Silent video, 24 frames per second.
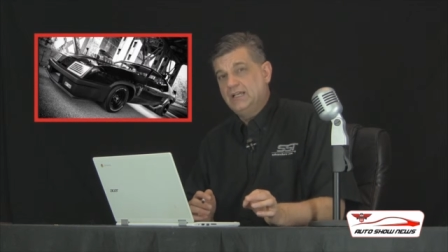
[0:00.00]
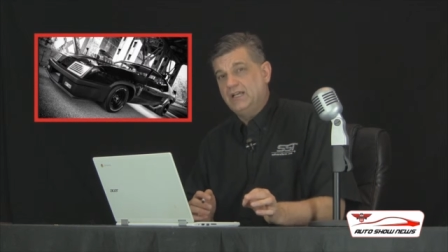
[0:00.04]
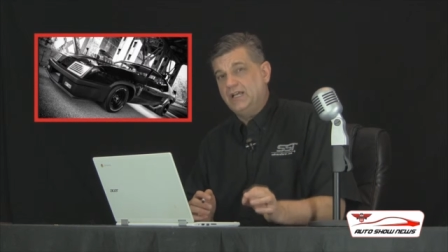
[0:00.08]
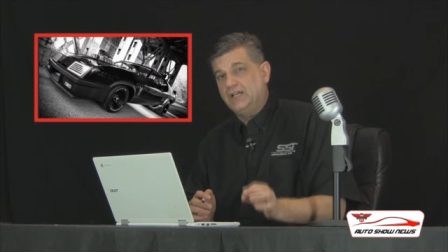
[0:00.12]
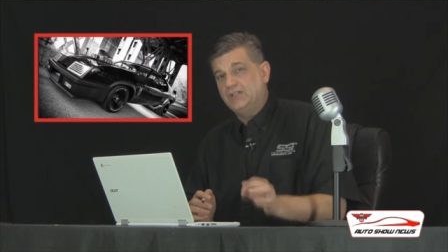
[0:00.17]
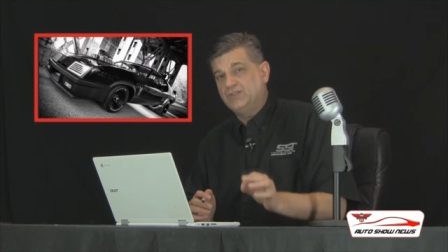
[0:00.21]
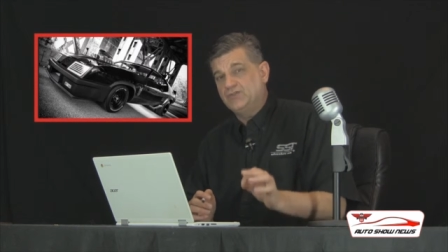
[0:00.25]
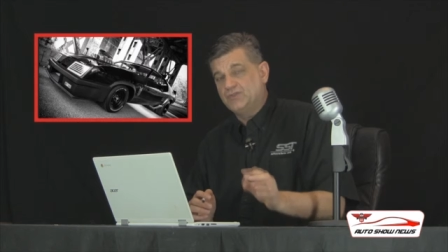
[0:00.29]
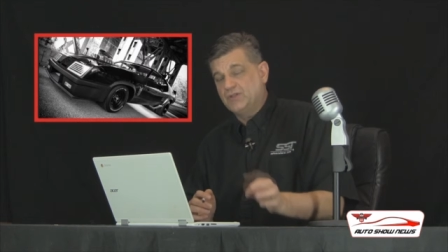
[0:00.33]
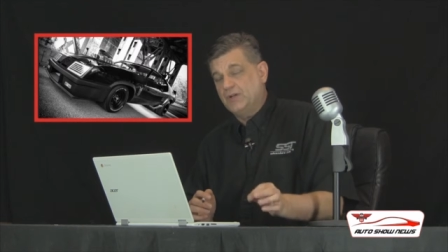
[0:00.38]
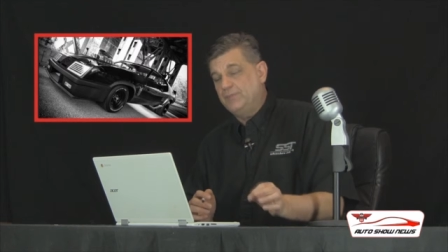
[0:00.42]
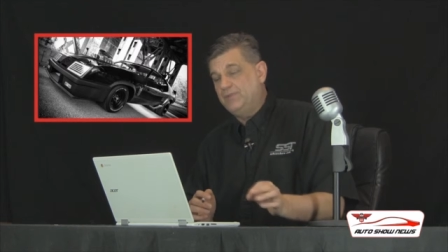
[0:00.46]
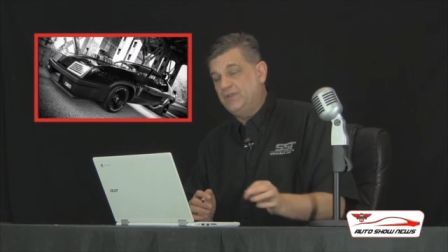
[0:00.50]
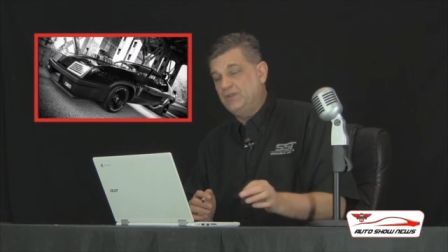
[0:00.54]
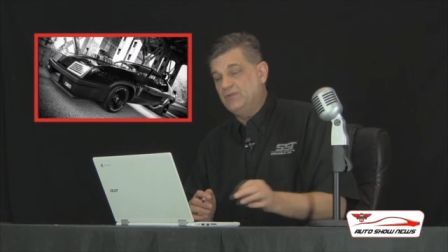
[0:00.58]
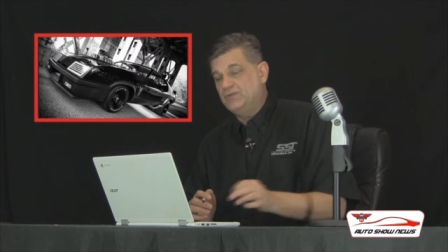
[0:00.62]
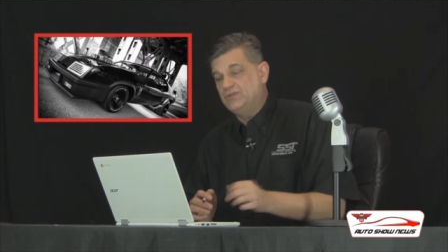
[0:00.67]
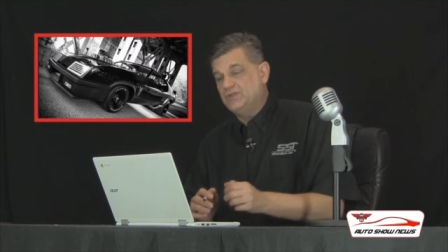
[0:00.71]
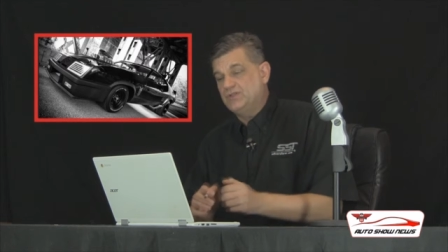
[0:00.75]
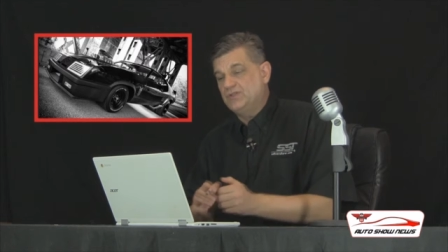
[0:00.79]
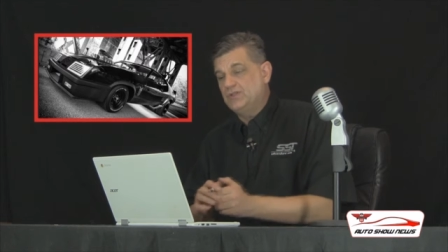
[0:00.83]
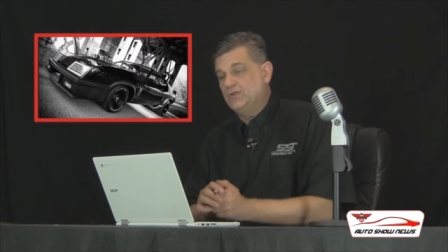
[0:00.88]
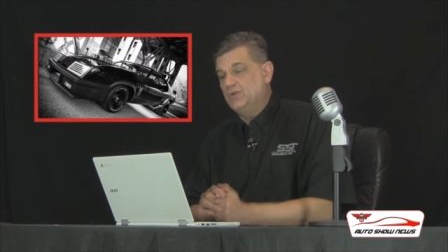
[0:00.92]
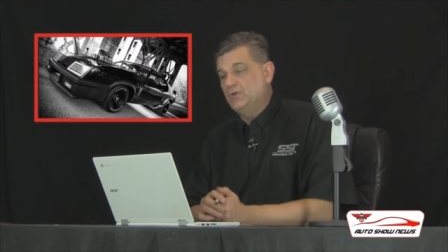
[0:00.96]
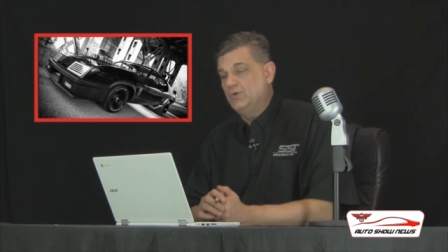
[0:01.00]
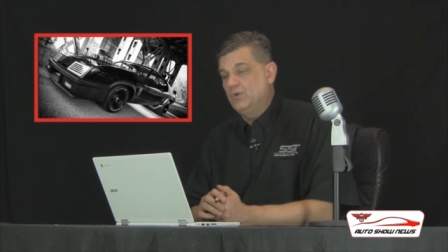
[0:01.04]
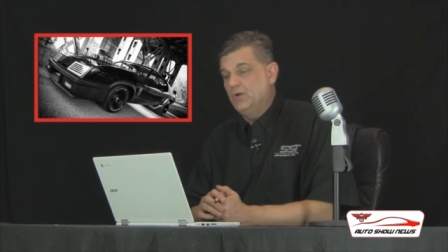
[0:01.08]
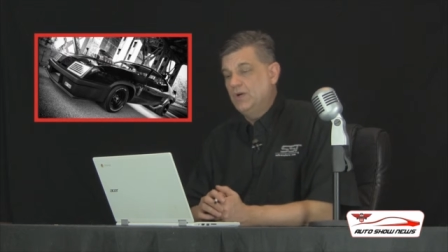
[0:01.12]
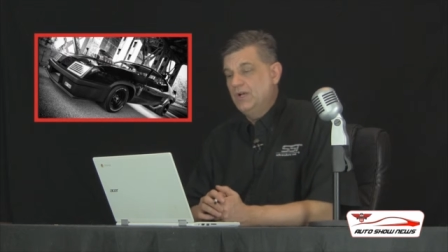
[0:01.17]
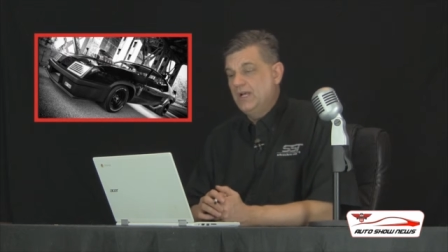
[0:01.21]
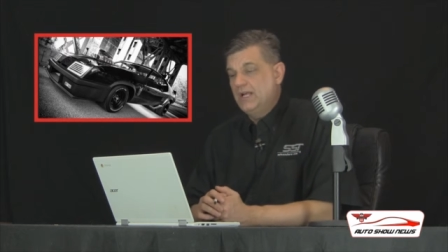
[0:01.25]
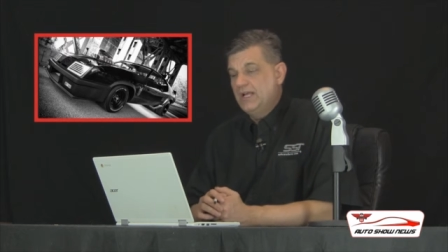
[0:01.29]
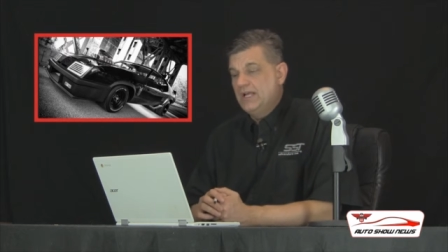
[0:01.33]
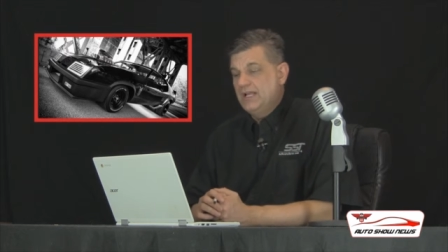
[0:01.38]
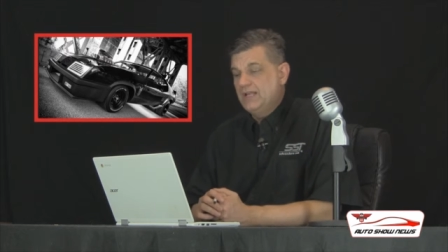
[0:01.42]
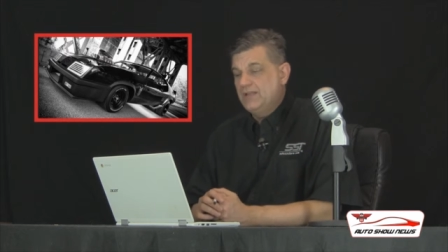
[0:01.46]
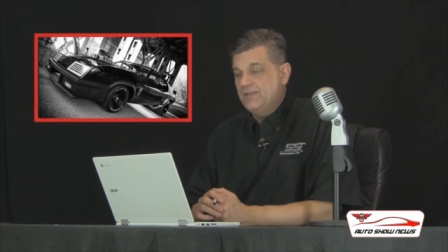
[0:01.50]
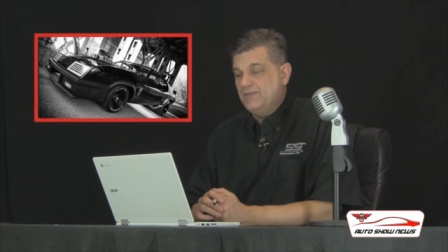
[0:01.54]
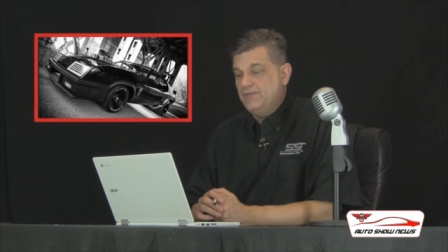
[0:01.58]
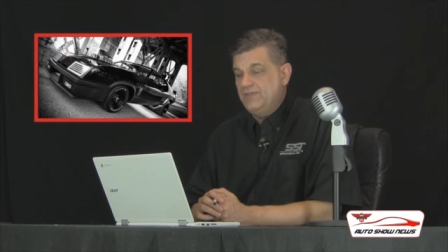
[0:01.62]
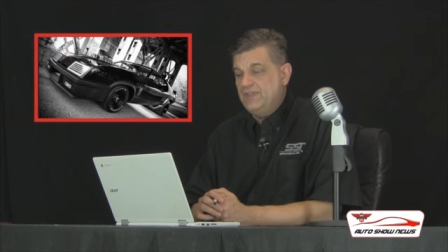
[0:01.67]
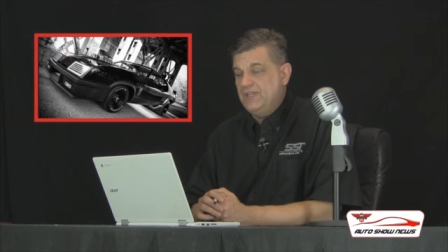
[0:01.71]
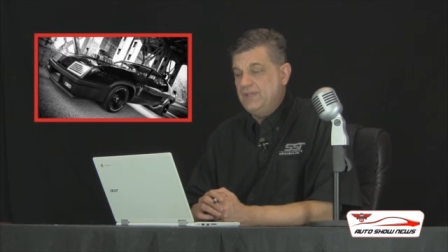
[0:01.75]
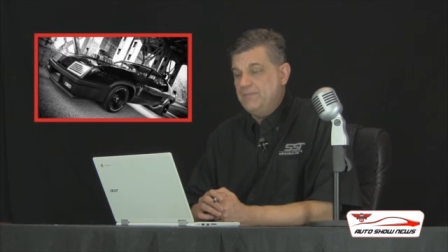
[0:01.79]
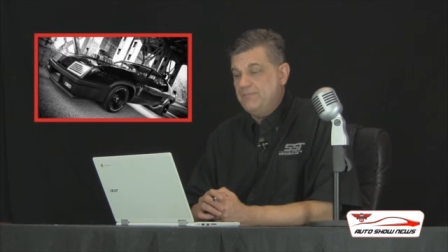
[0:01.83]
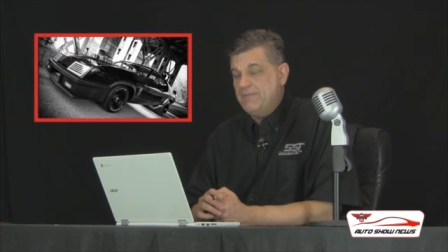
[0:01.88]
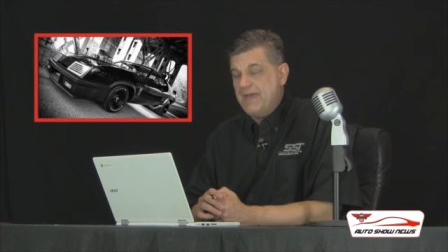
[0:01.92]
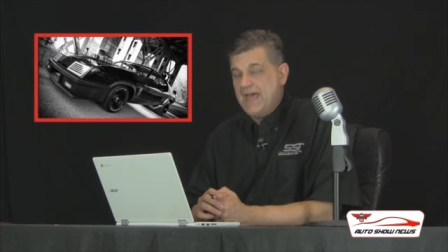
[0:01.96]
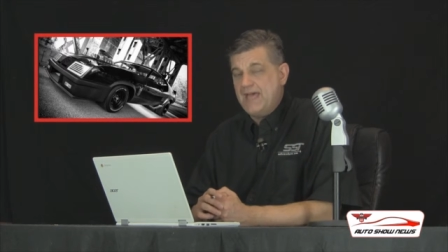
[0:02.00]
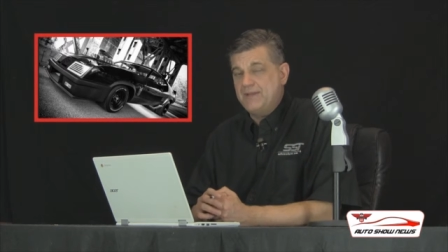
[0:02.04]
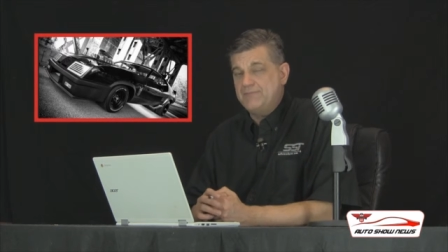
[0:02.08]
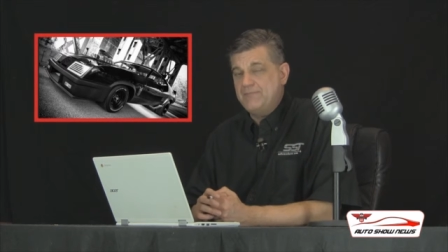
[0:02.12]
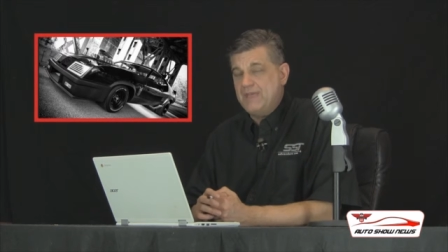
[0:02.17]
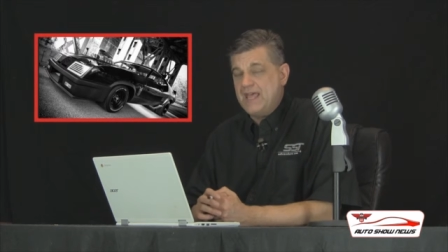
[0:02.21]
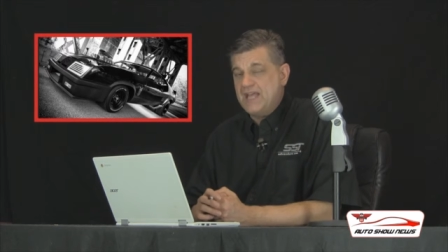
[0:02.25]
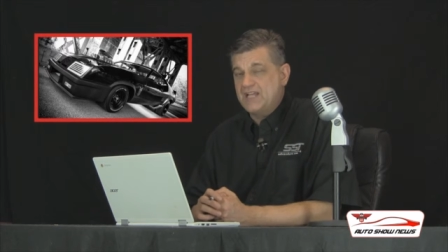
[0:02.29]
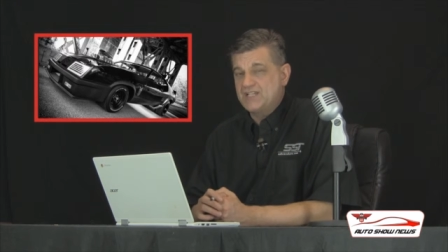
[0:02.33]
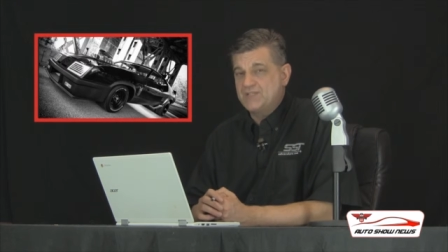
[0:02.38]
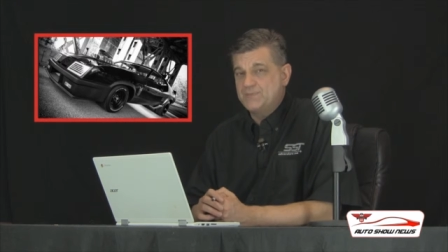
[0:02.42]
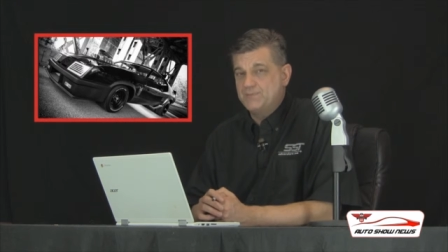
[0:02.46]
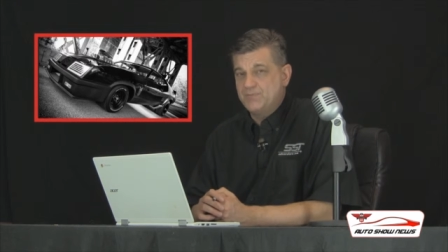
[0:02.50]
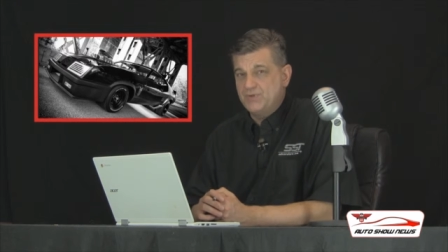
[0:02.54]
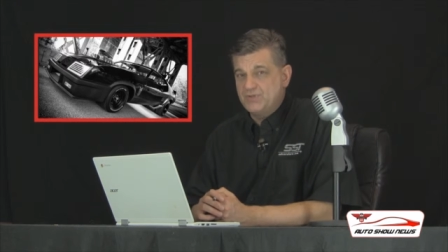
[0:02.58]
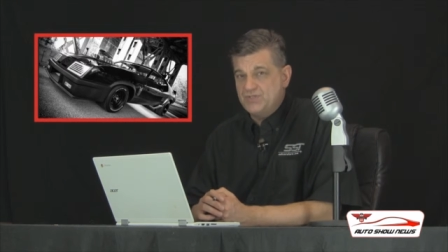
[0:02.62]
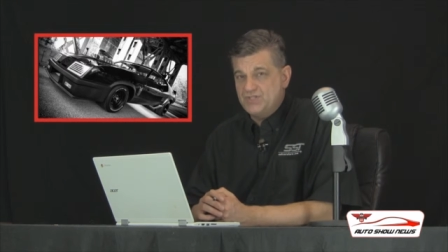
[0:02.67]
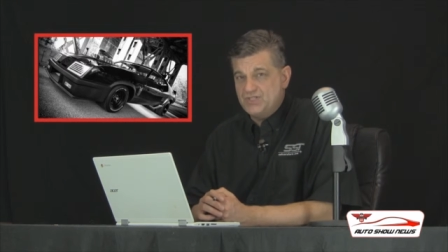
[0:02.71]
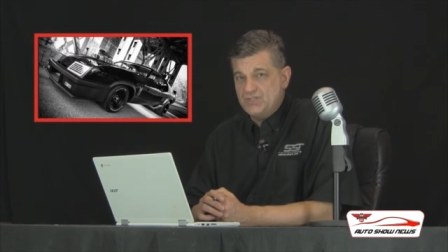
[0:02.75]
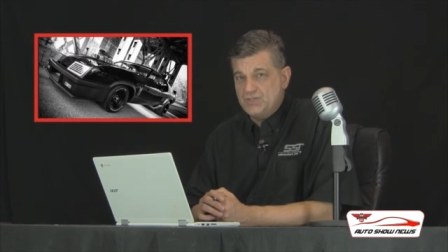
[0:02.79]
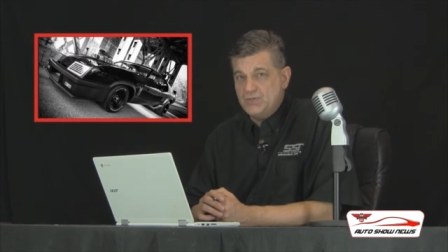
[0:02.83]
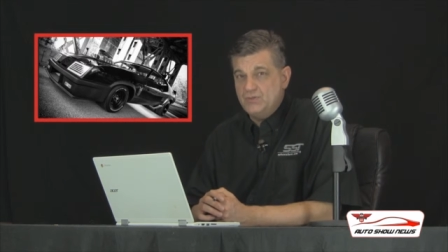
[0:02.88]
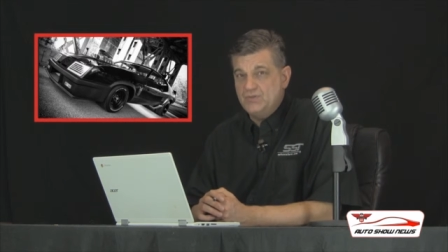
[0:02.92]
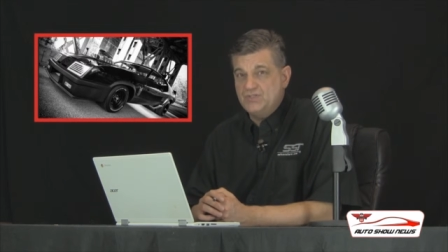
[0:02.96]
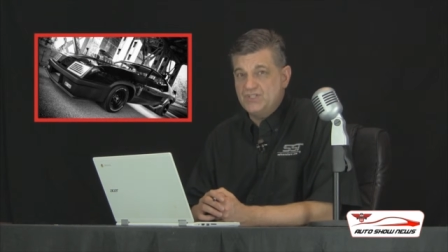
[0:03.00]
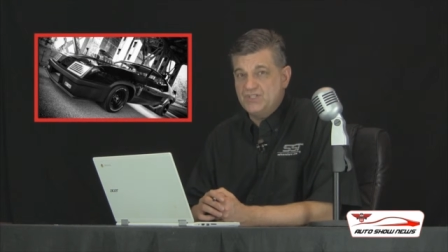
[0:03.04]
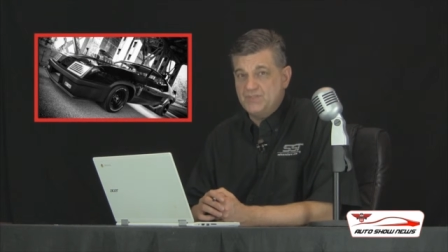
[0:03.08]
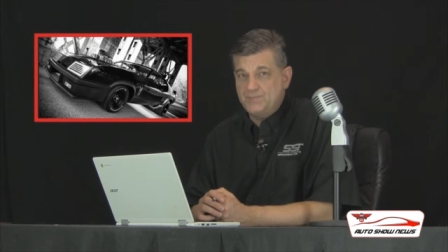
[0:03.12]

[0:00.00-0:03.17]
a tribute to the Mad Max Pursuit